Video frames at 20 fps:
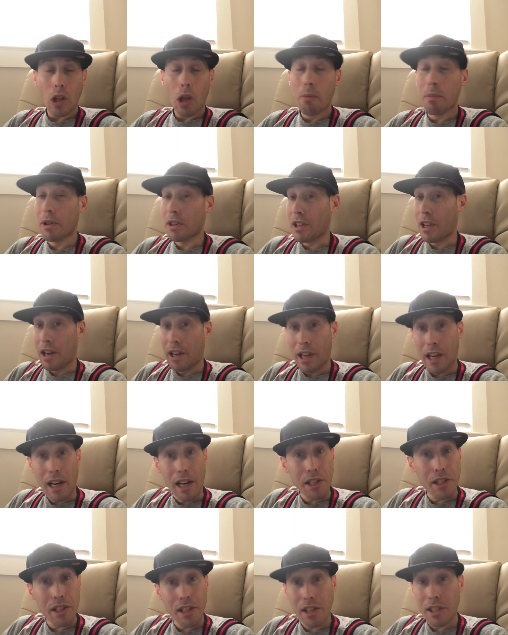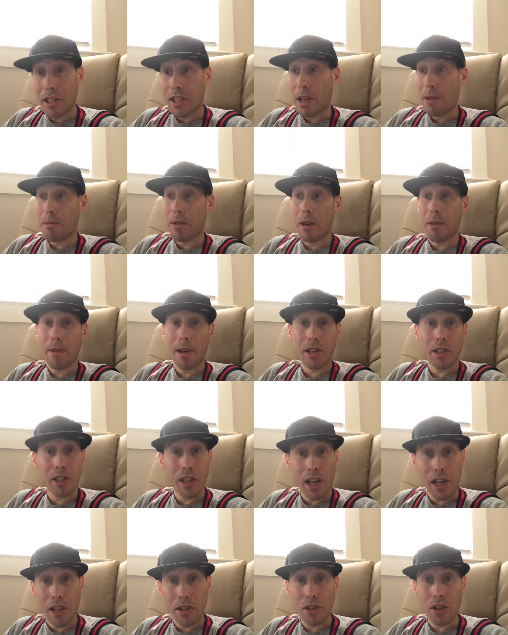But then again, I said the same thing about
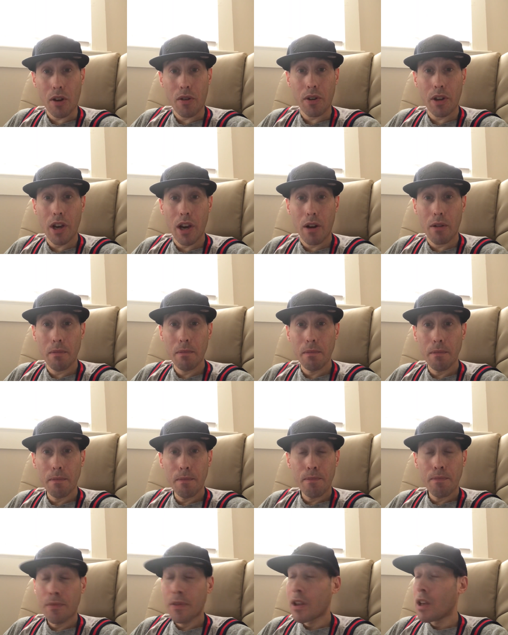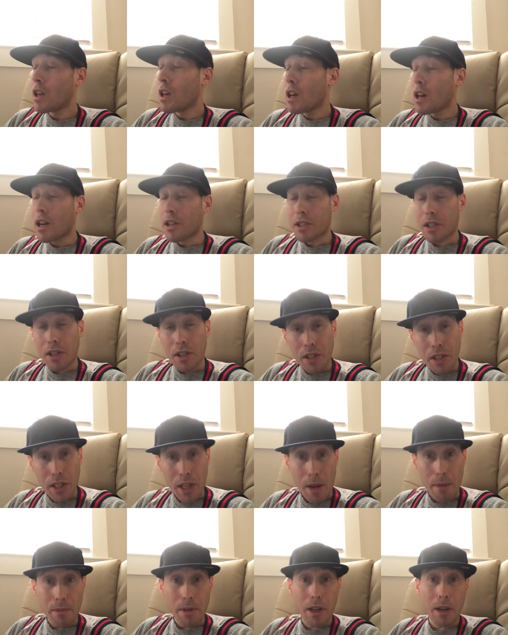San Antonio. I said the
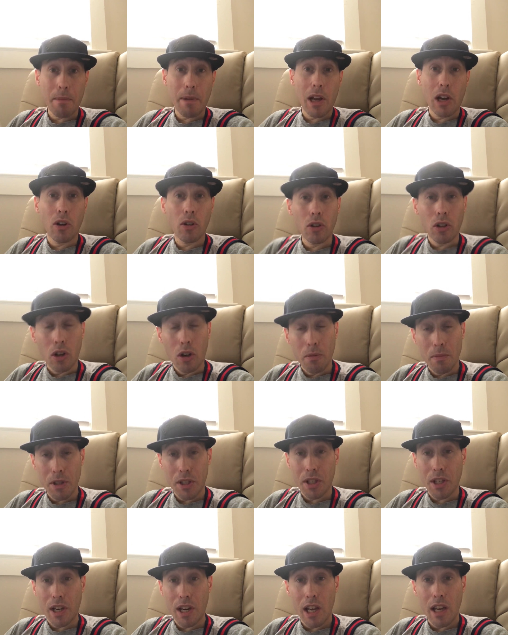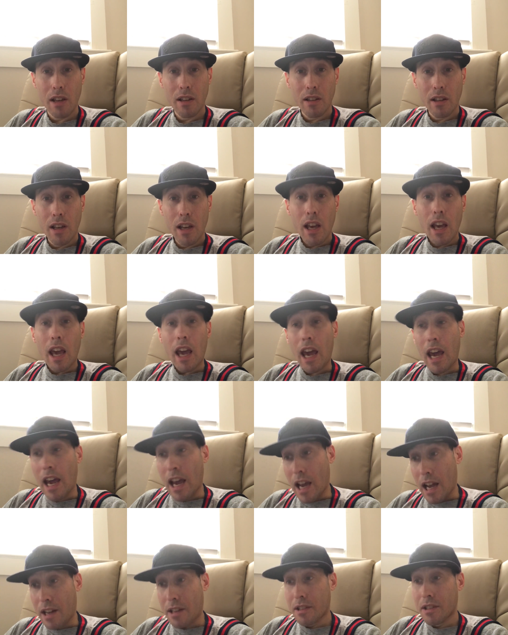same thing about Oklahoma City.
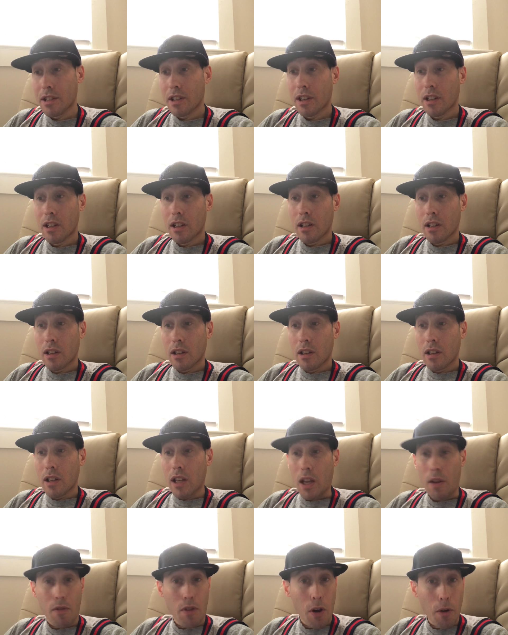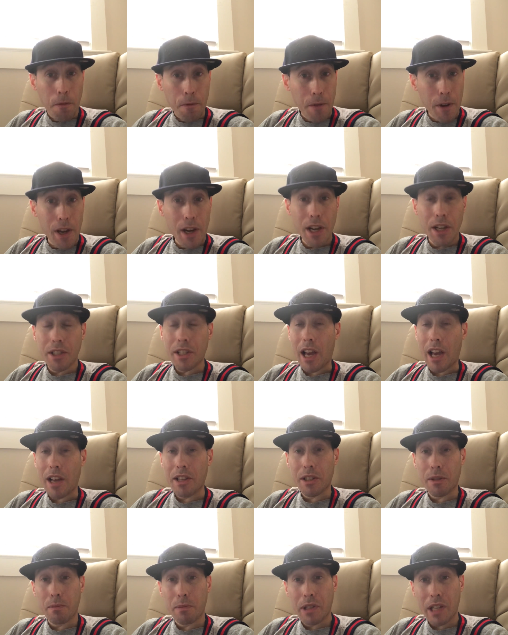And even though Phoenix has
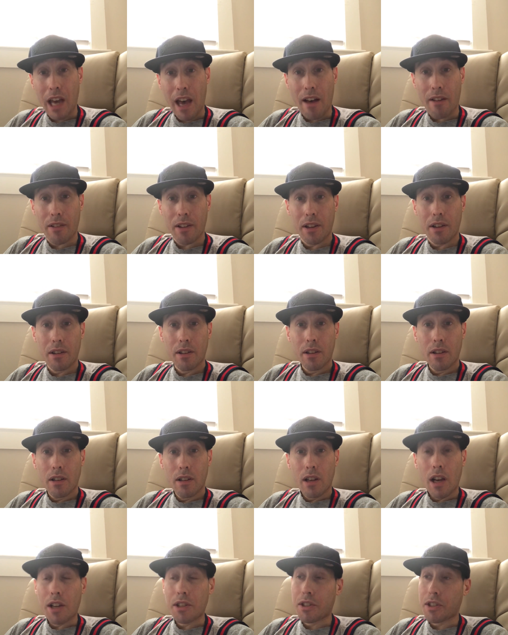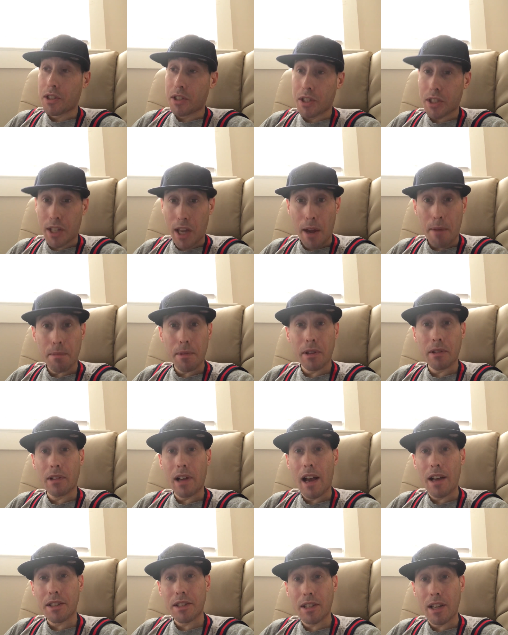some talent, I said the same thing
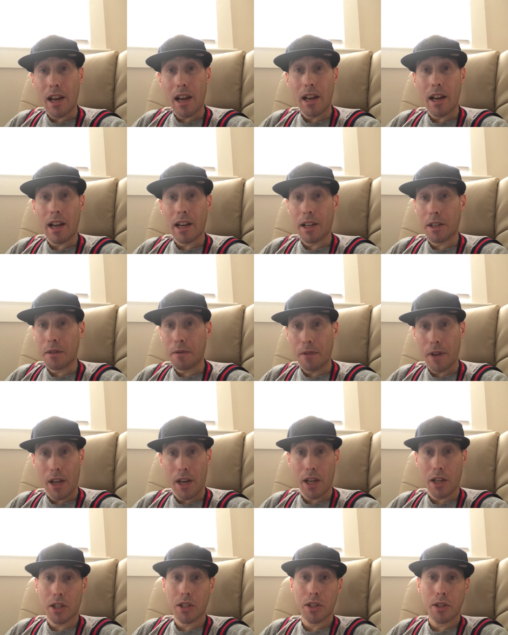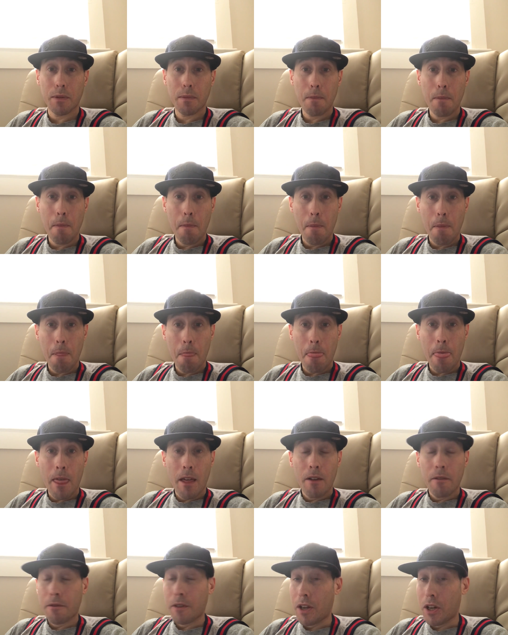last night against Phoenix.
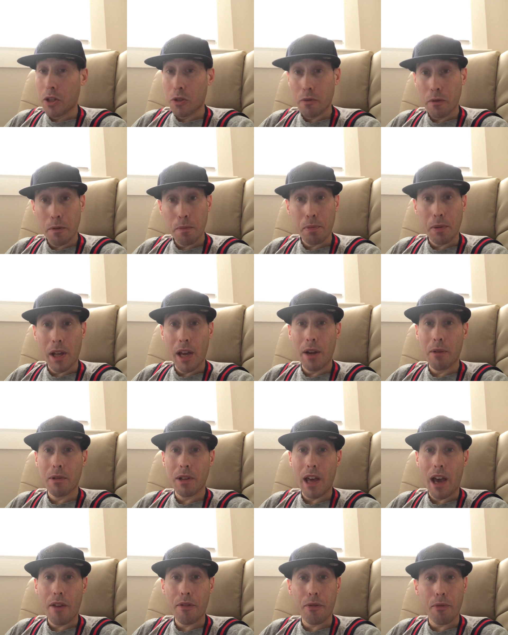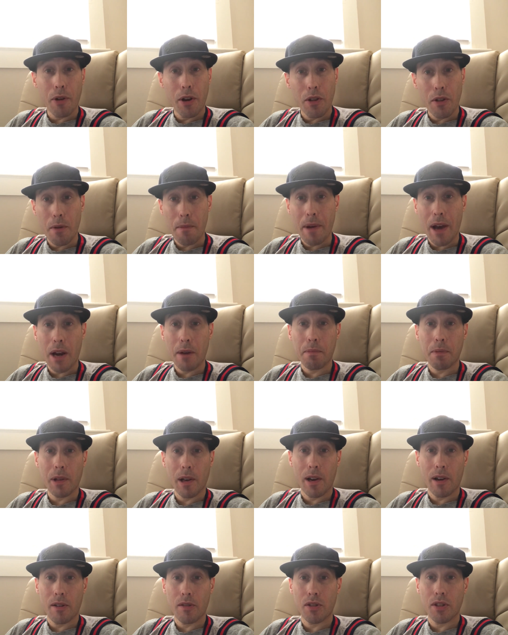Phoenix was playing without three of their better
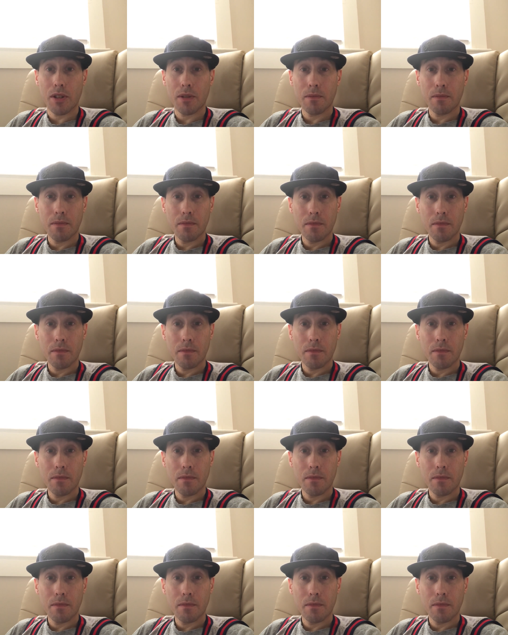players.